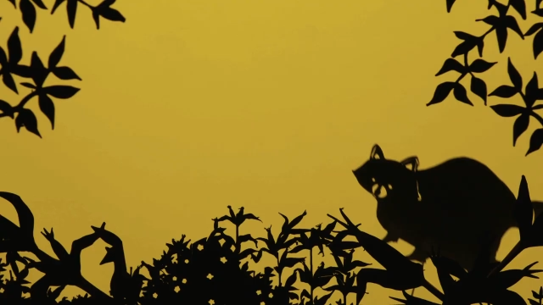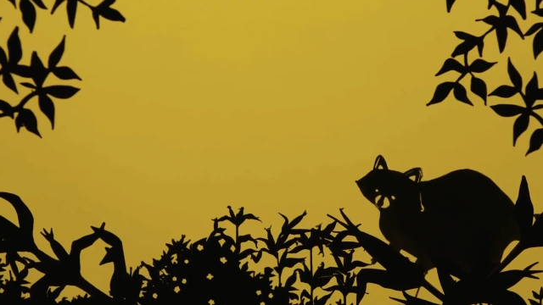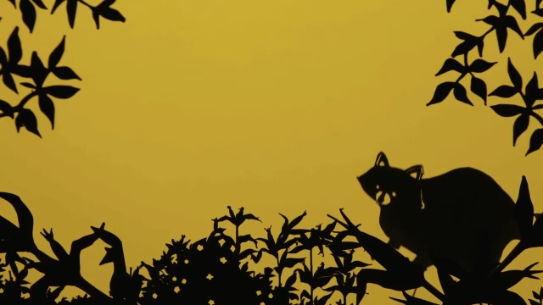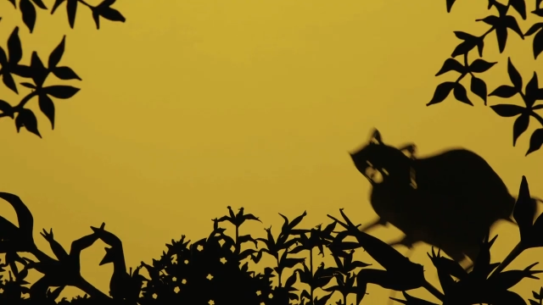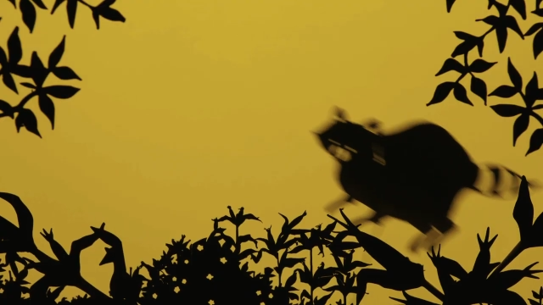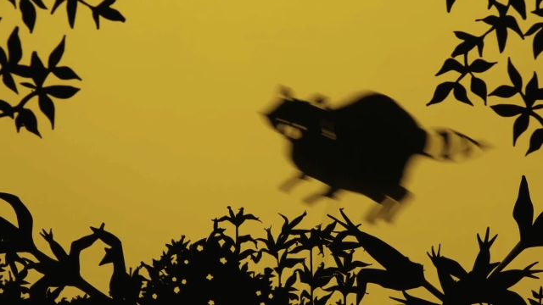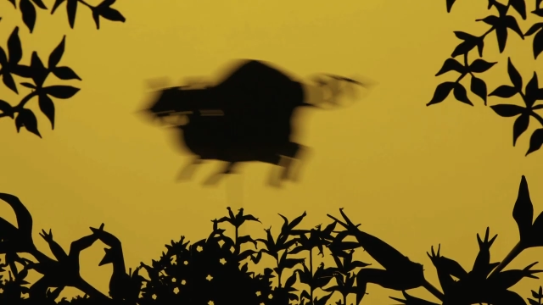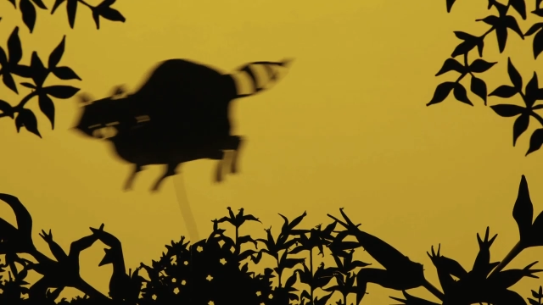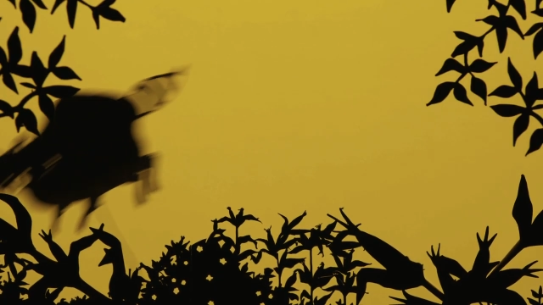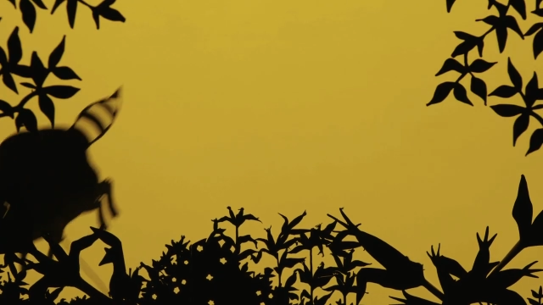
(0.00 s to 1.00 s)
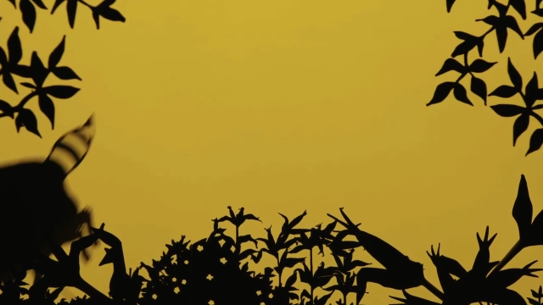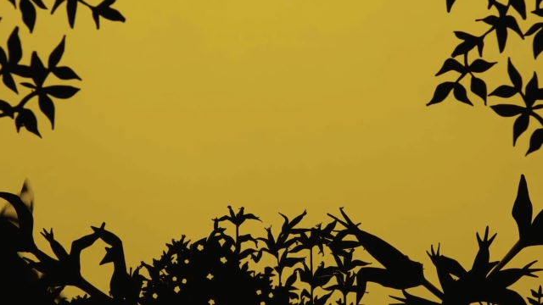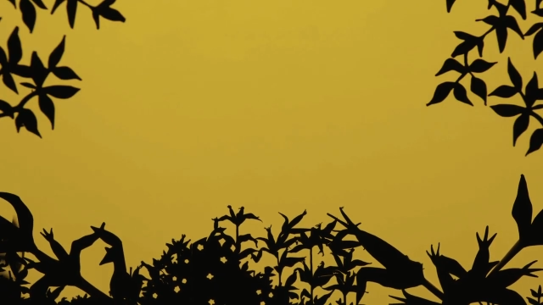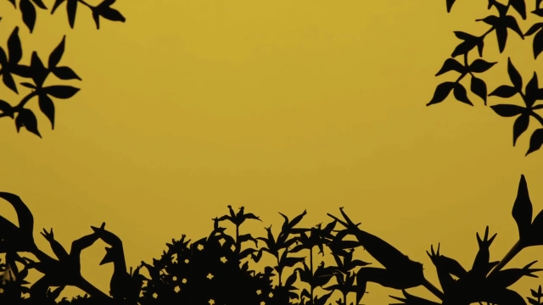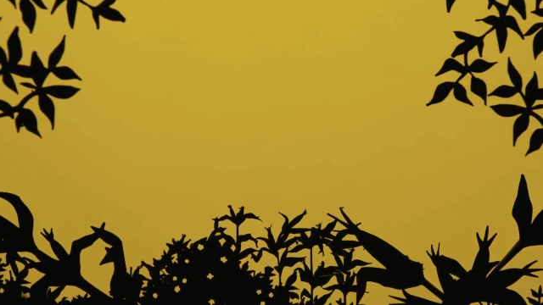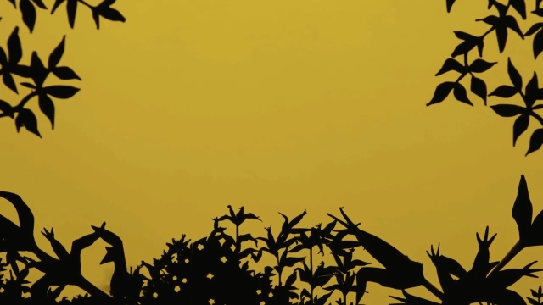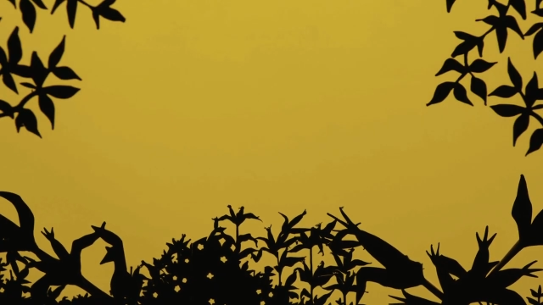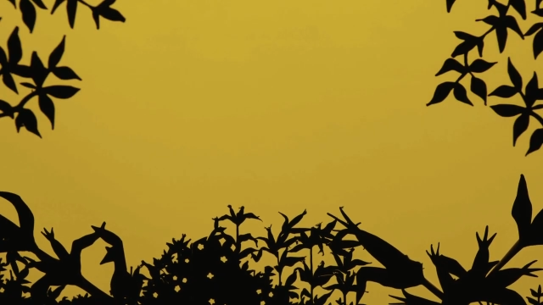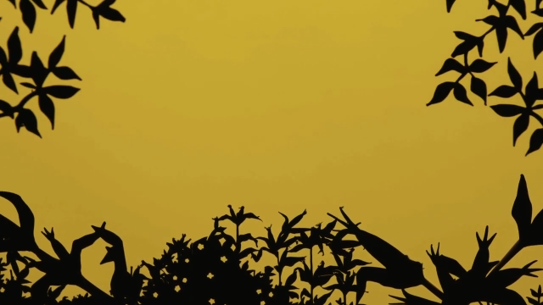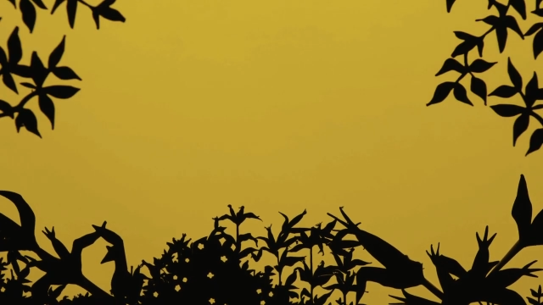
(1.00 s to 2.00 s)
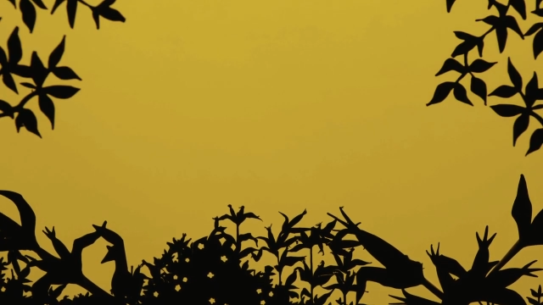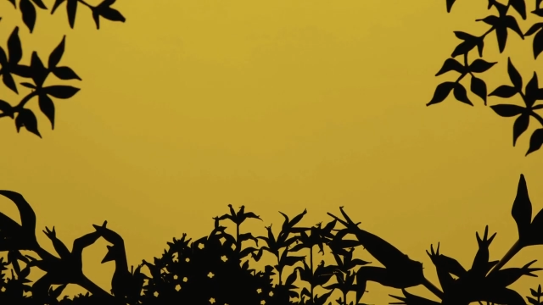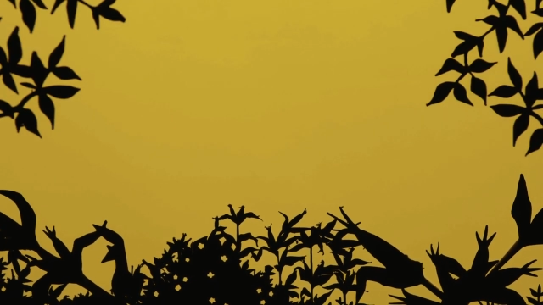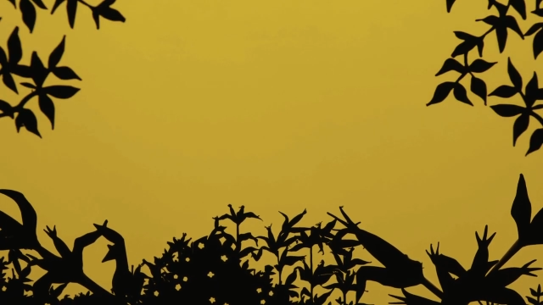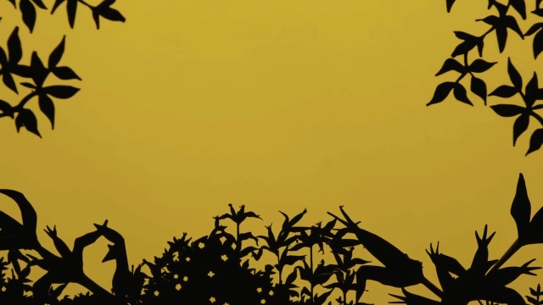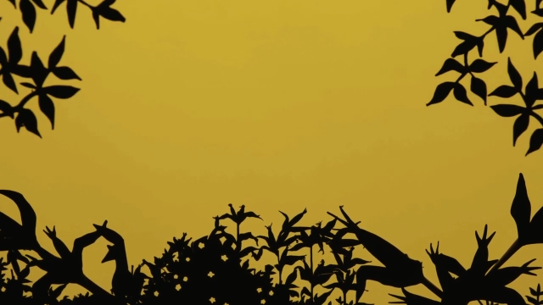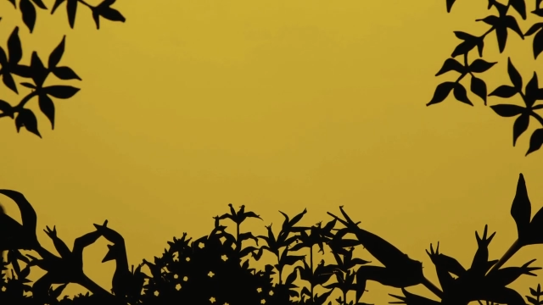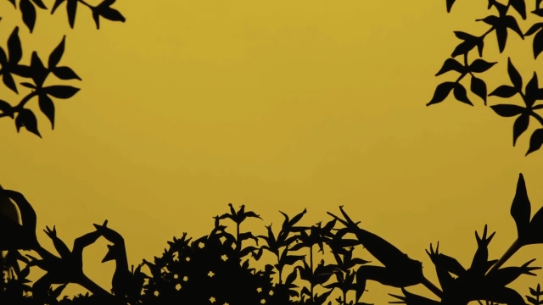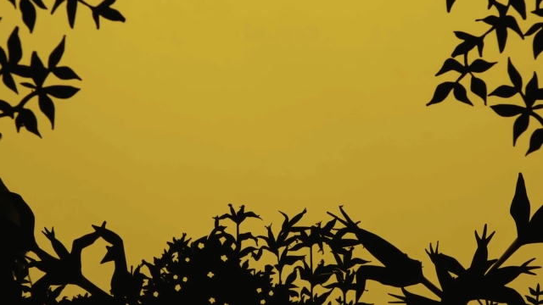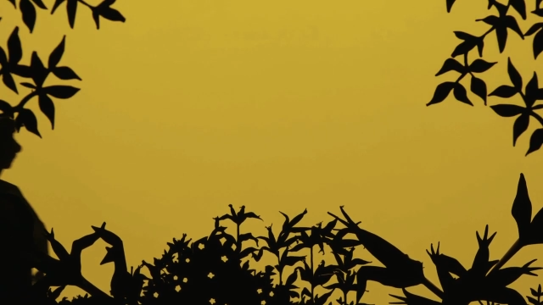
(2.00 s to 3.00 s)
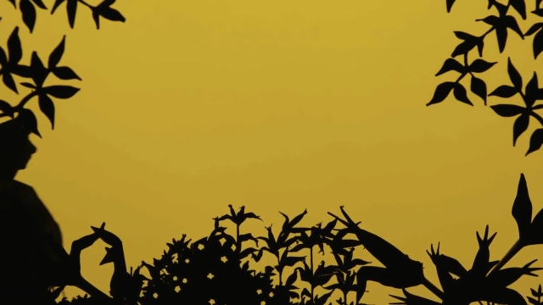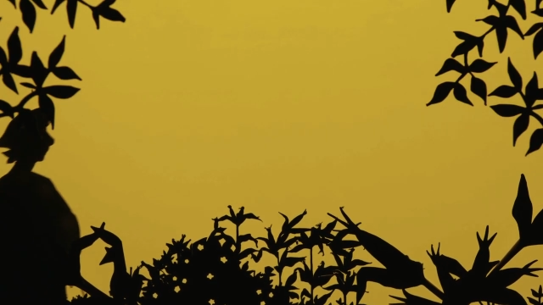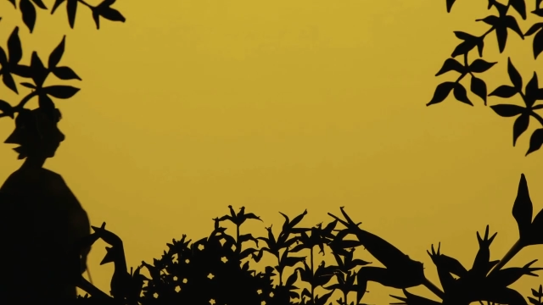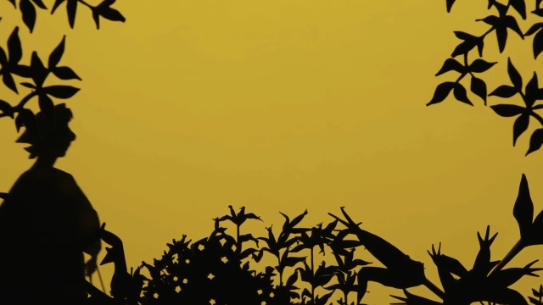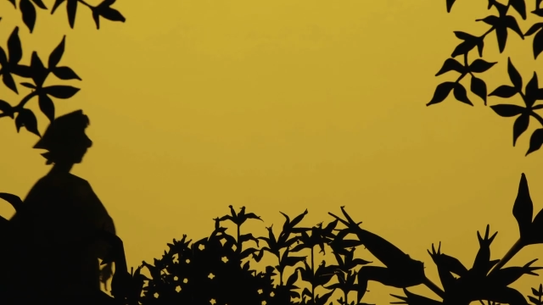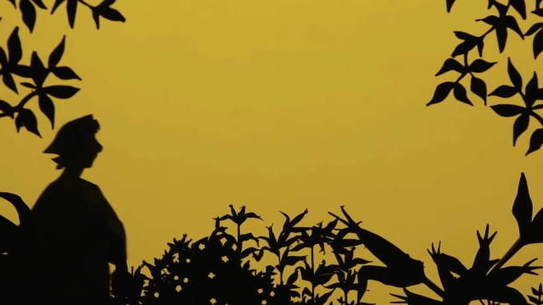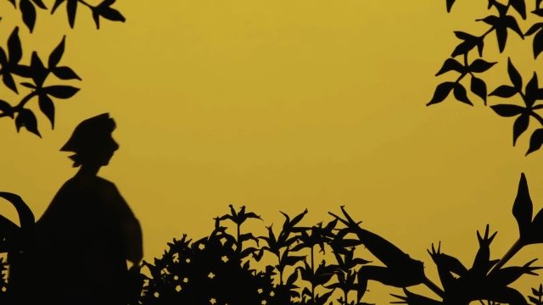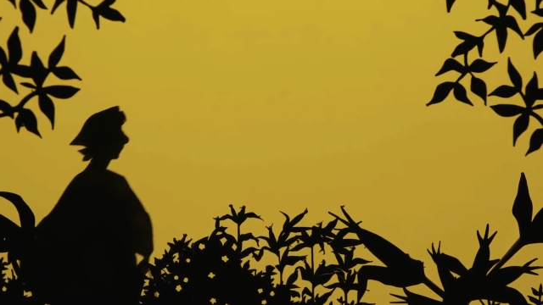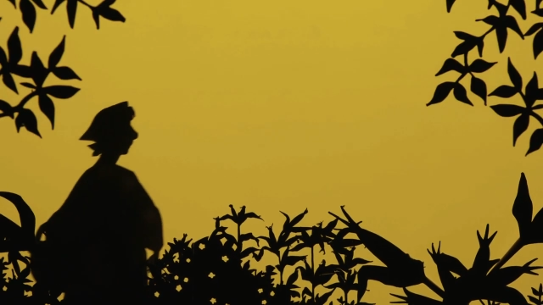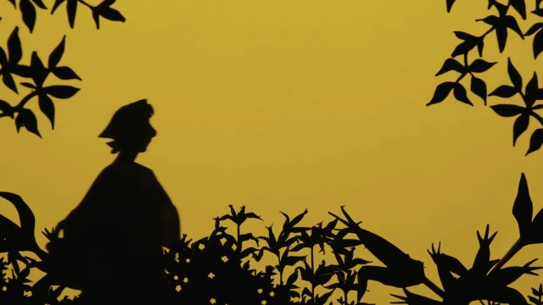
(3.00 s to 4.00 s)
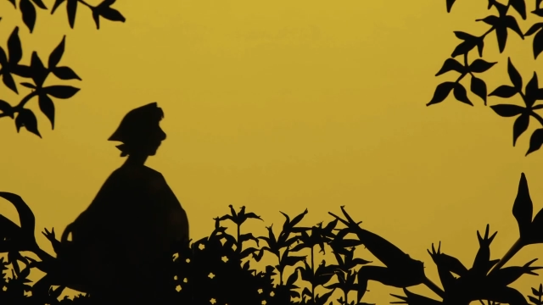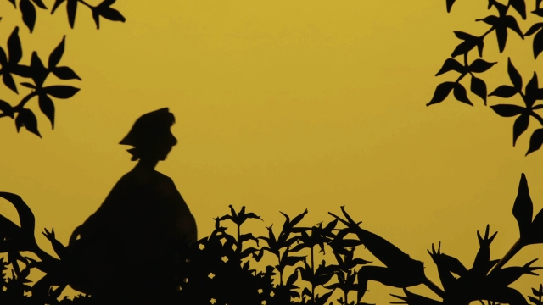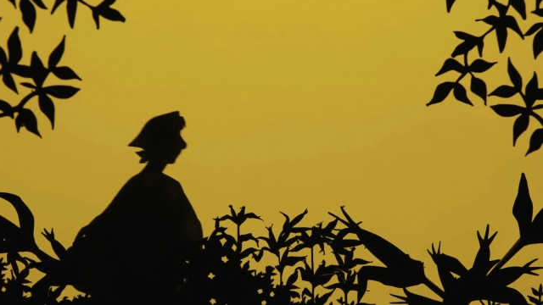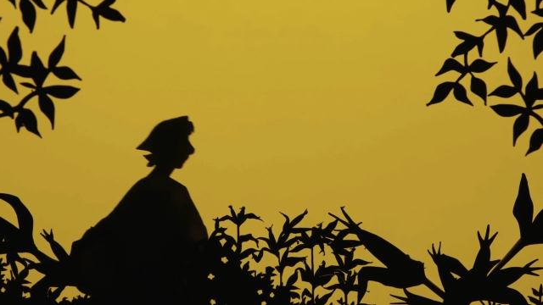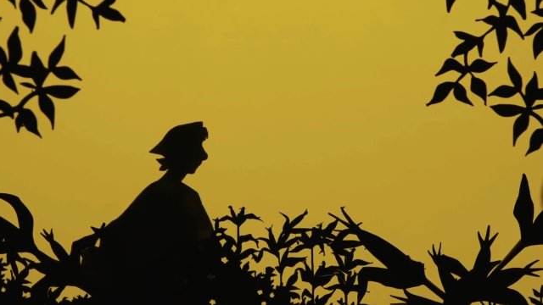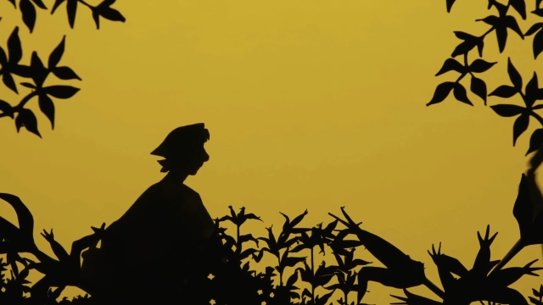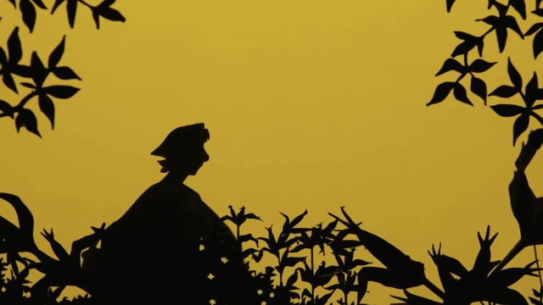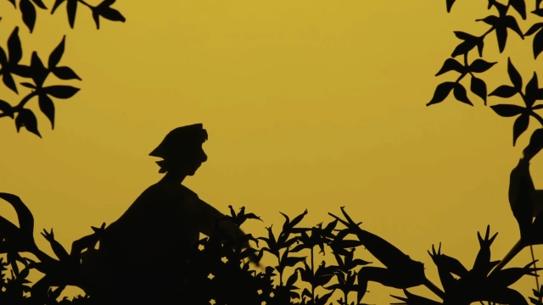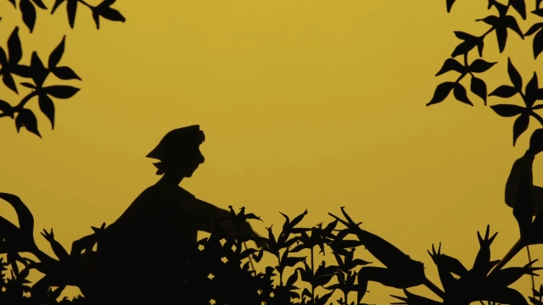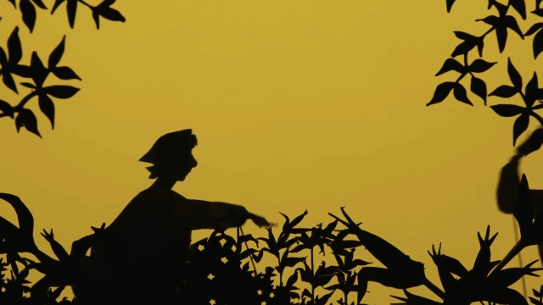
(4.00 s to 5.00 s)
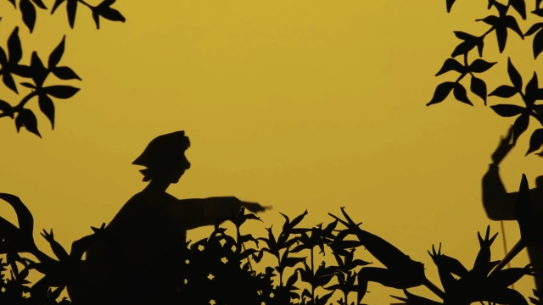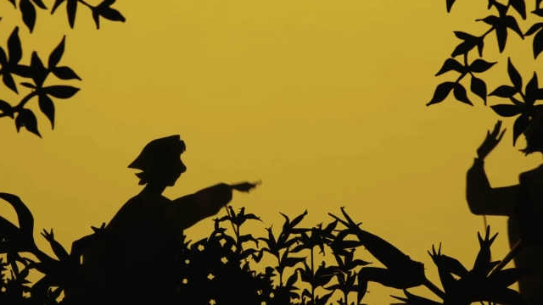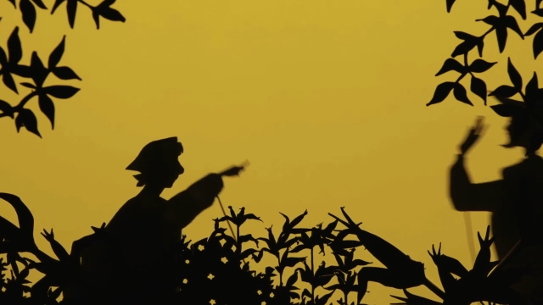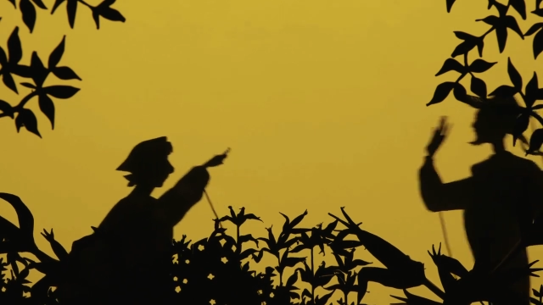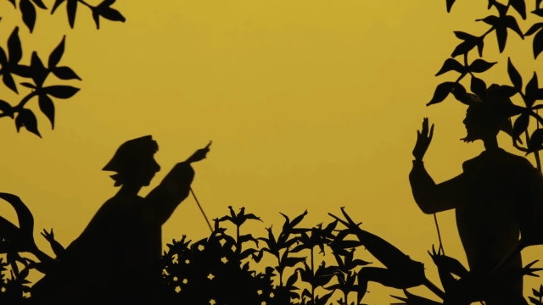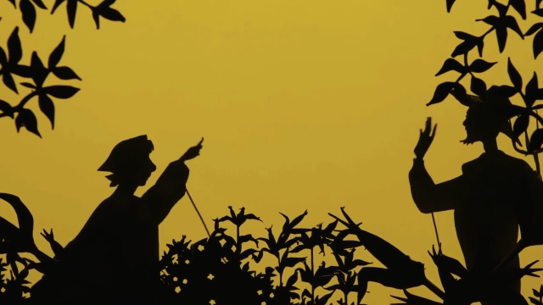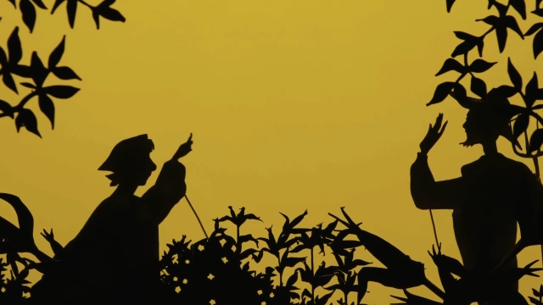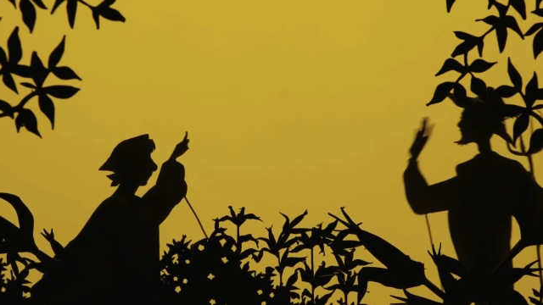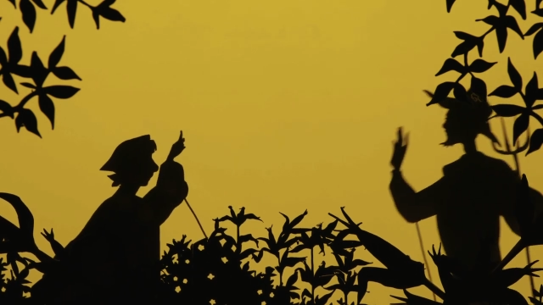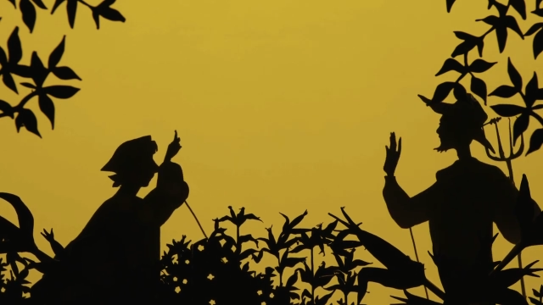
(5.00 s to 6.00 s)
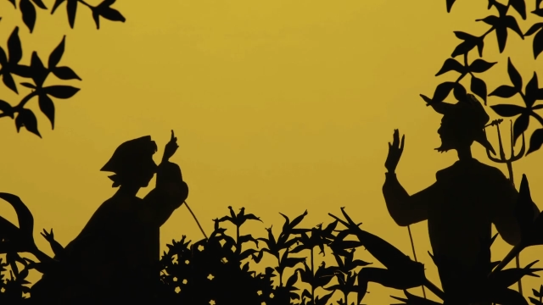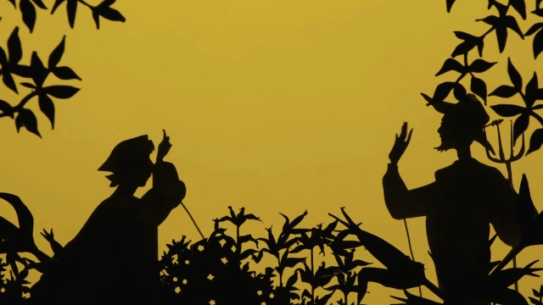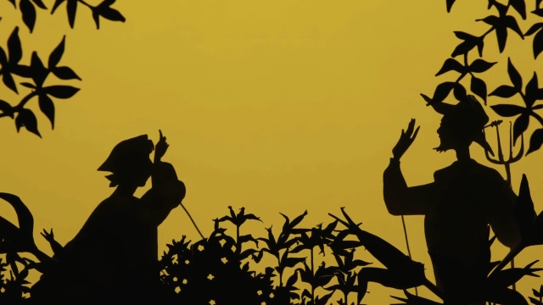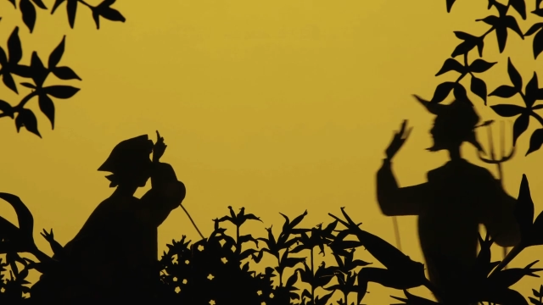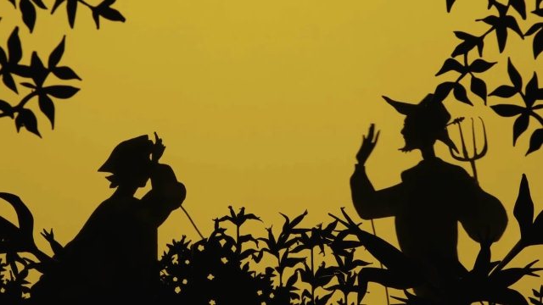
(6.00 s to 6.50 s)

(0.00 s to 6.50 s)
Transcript: [unreadable: no face in view]